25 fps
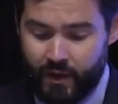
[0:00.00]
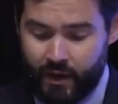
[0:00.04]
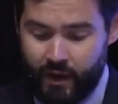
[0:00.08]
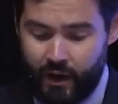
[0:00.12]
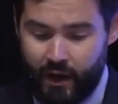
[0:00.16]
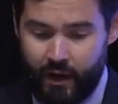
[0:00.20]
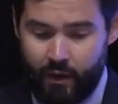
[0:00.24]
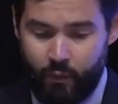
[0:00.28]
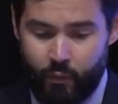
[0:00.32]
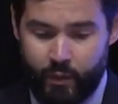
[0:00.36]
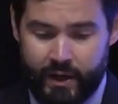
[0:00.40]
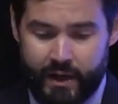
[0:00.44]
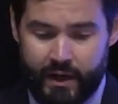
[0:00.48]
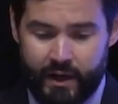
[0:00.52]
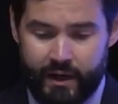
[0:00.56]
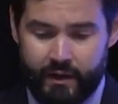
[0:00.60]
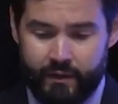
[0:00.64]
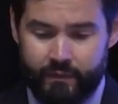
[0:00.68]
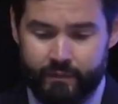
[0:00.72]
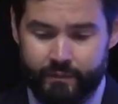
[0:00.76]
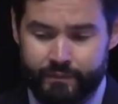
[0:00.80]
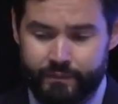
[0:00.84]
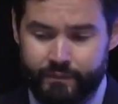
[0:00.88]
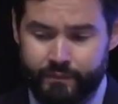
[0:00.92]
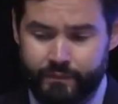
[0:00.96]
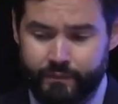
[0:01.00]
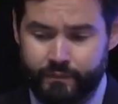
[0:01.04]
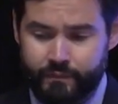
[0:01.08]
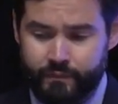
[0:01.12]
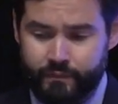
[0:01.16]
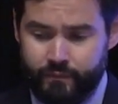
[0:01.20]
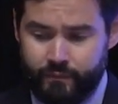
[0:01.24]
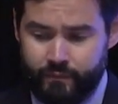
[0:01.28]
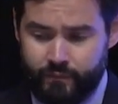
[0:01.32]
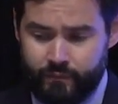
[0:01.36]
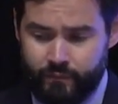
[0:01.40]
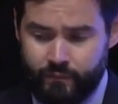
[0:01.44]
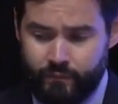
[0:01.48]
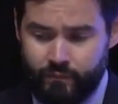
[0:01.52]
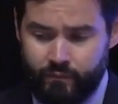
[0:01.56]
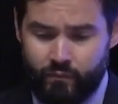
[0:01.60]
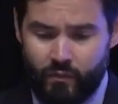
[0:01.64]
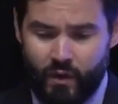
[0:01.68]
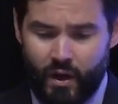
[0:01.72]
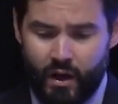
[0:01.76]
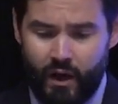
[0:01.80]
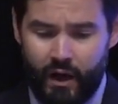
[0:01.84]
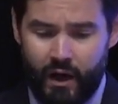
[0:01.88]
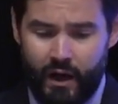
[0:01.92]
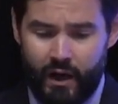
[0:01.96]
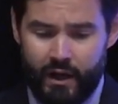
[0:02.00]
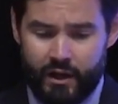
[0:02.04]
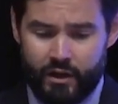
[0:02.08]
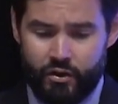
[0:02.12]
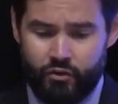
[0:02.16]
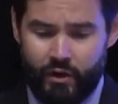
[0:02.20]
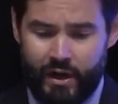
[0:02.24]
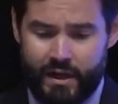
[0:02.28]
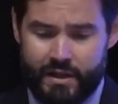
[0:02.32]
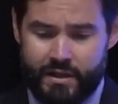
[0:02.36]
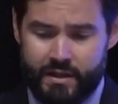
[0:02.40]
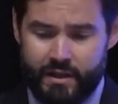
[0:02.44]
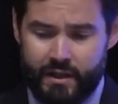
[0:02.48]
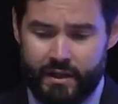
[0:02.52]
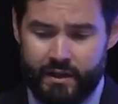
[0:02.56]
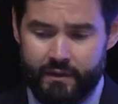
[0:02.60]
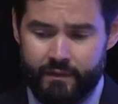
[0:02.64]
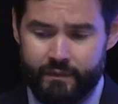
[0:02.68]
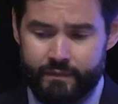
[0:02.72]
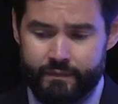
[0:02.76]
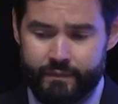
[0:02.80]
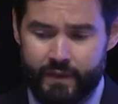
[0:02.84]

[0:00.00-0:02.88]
uh, we can uh, address it.